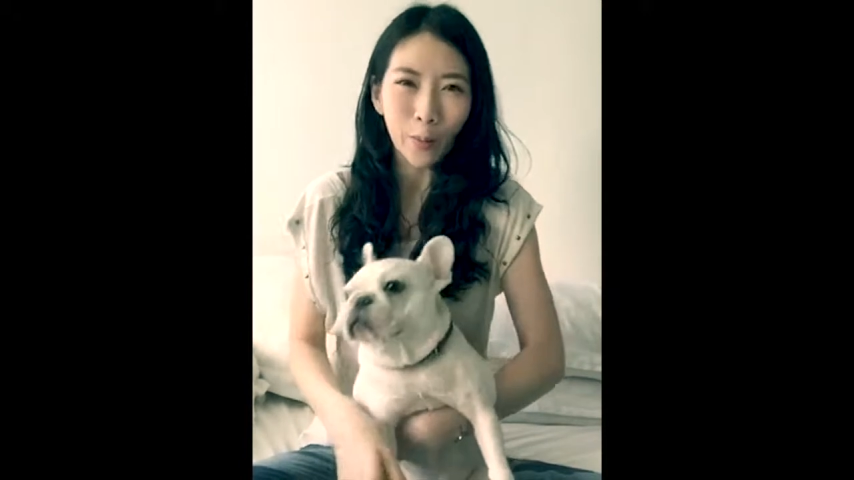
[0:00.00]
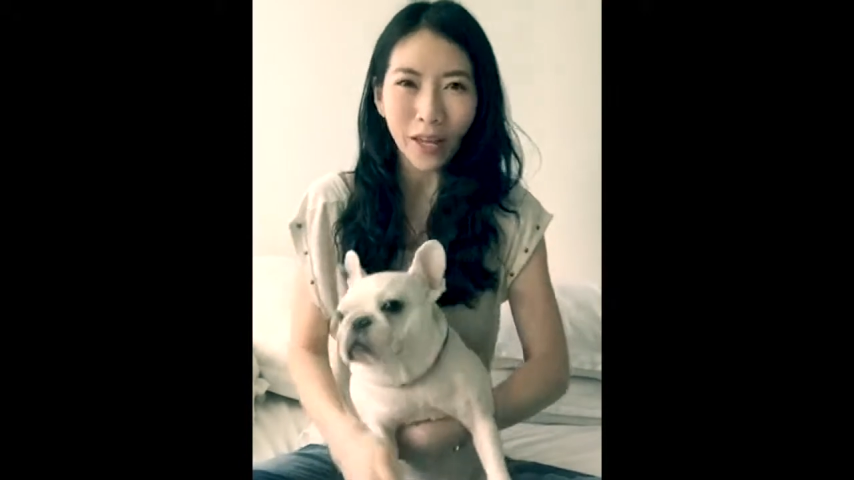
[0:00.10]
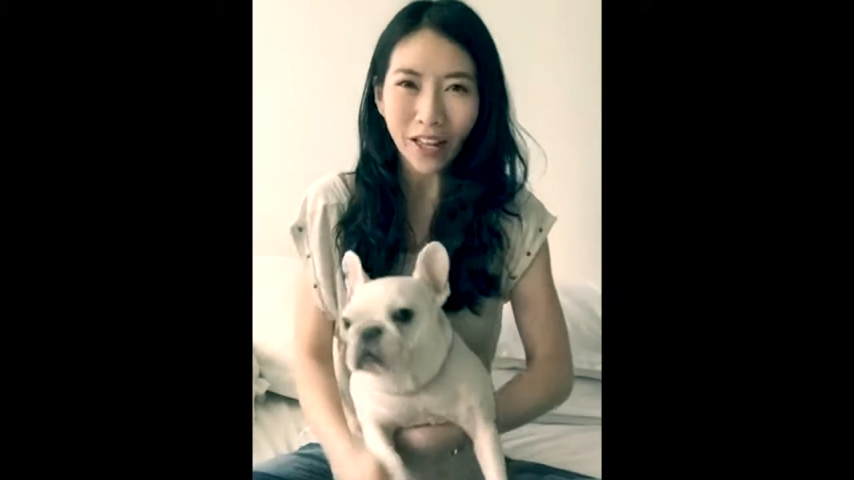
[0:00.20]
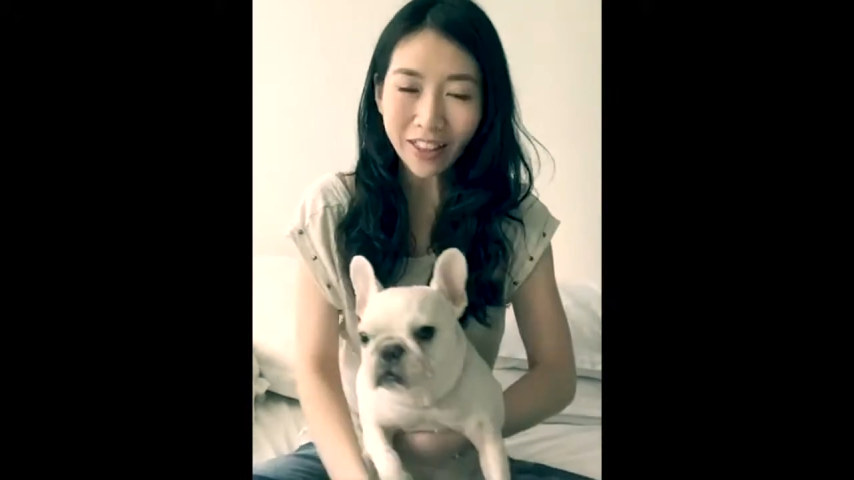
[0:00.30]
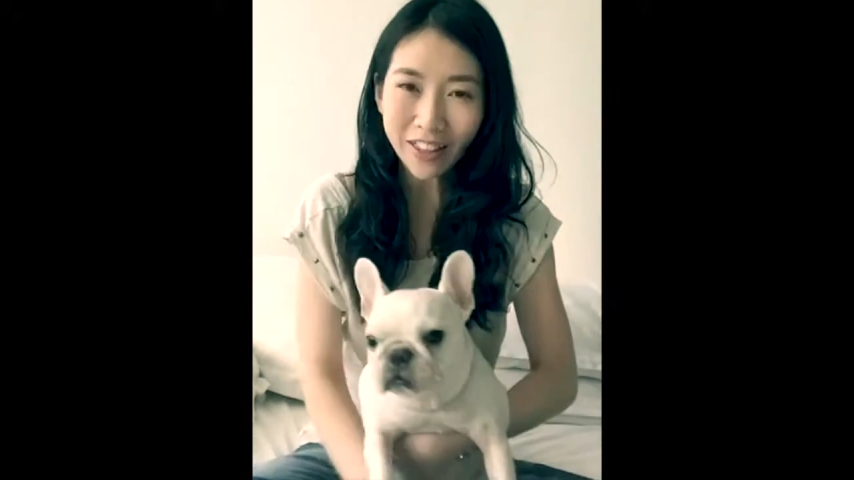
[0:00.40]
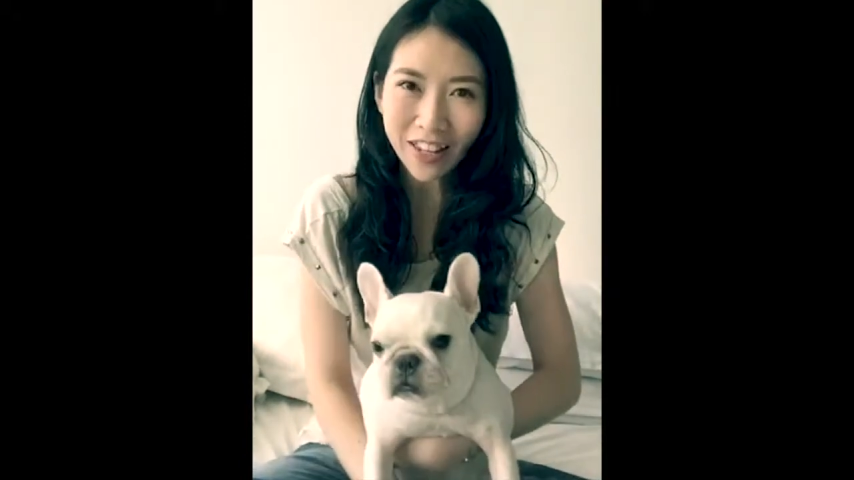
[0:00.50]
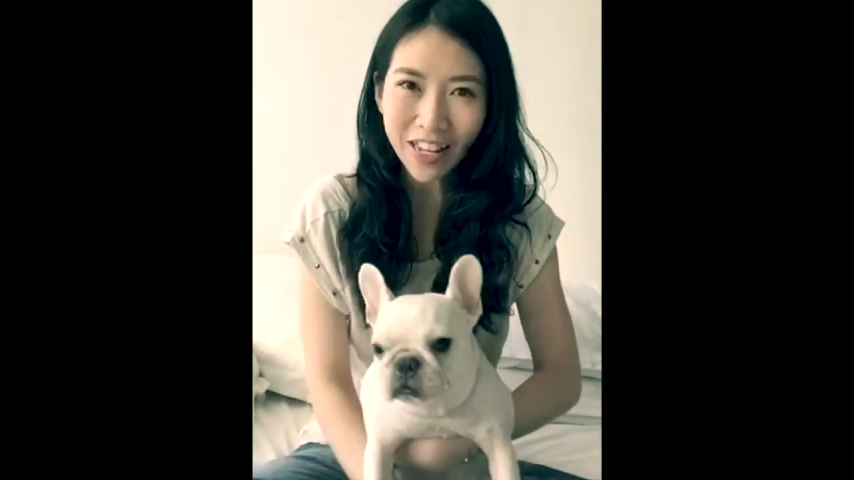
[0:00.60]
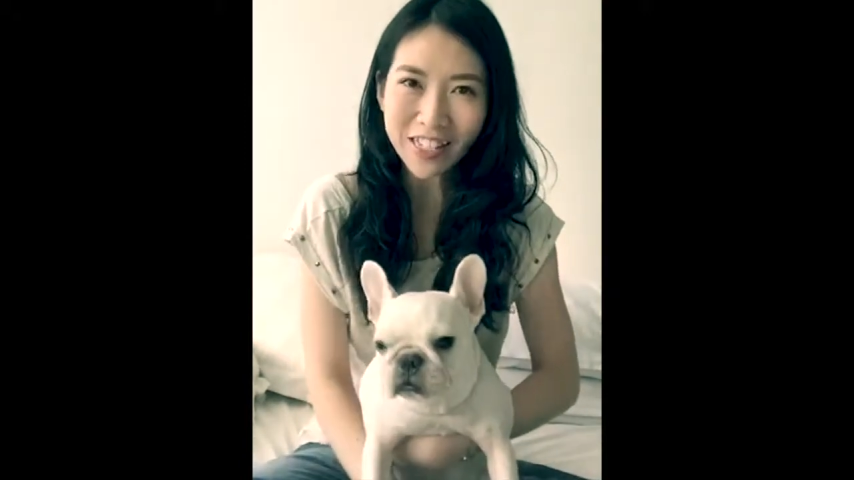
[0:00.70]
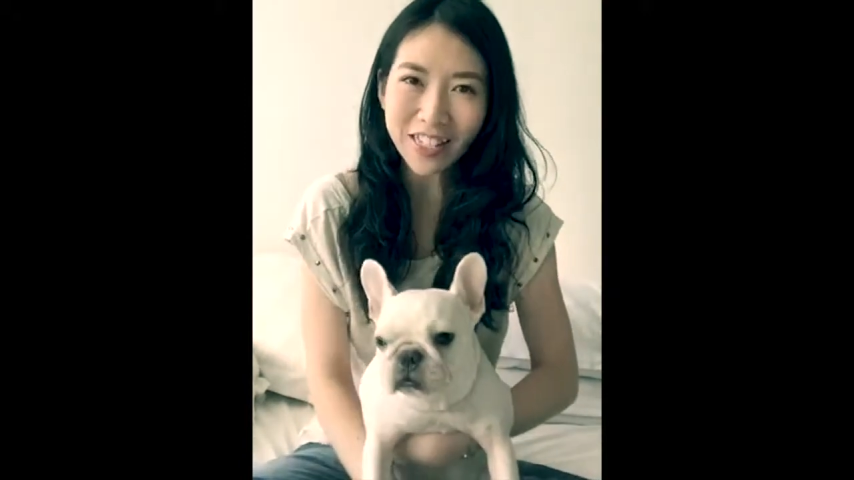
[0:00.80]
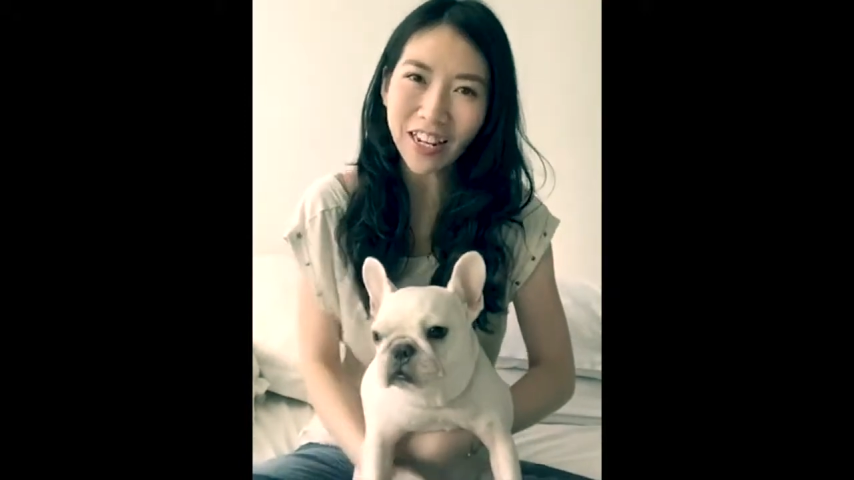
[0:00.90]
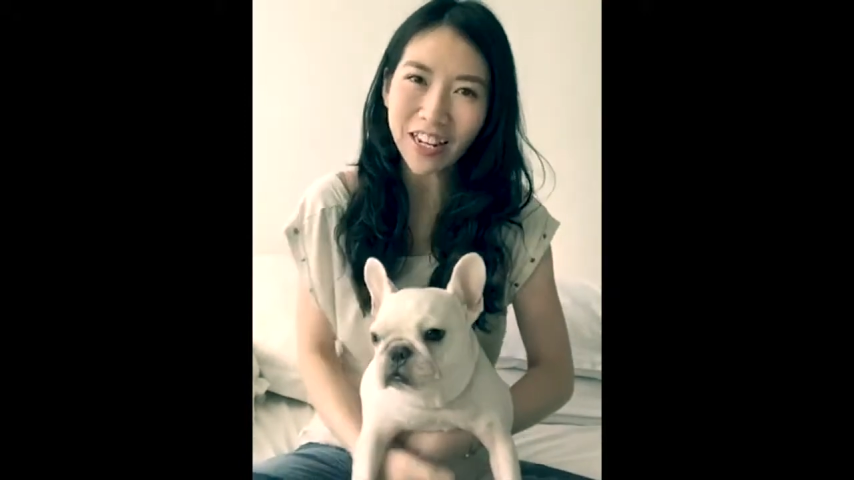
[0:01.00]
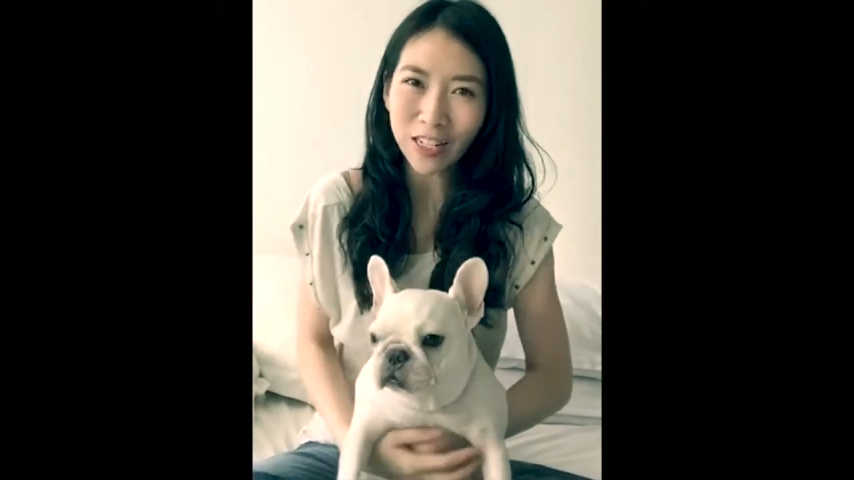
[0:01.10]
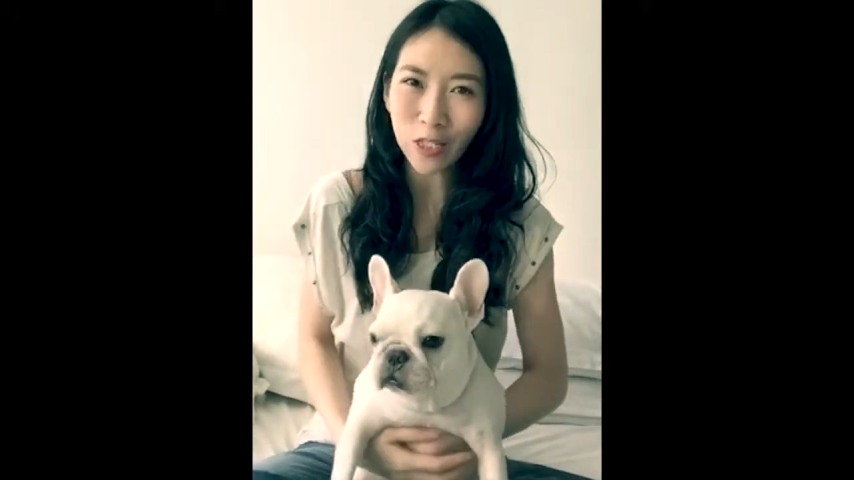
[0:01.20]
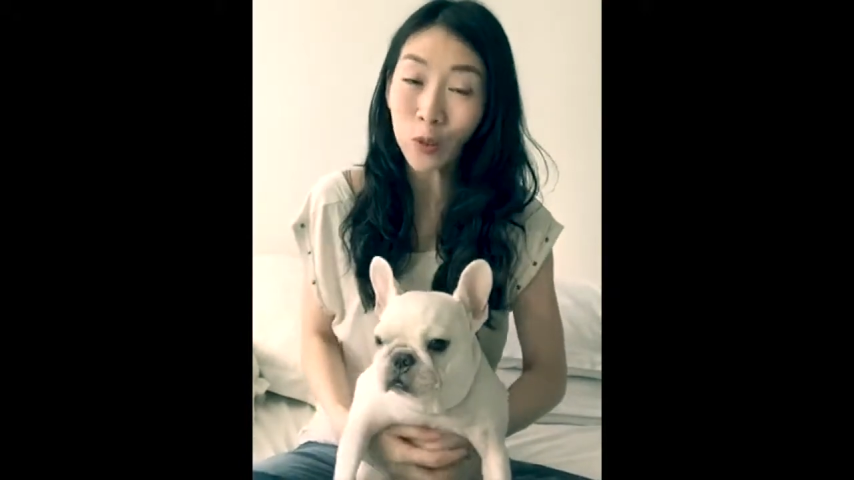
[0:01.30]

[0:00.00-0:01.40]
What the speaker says: Well, today is the day that you